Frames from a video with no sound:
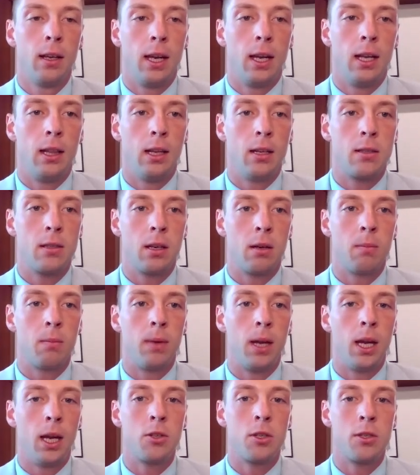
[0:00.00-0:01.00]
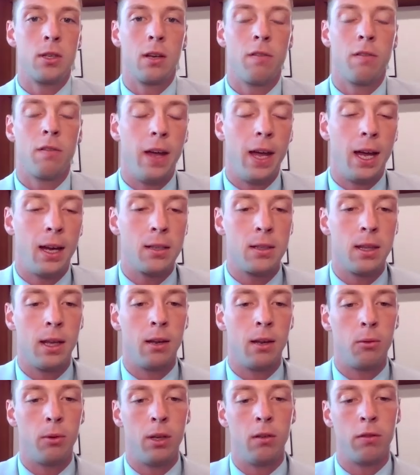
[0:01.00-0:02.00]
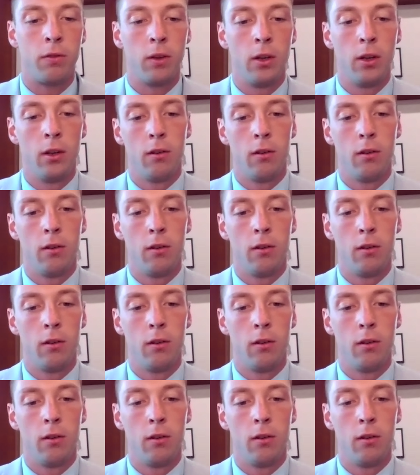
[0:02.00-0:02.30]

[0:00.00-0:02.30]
And then some interesting facts that we've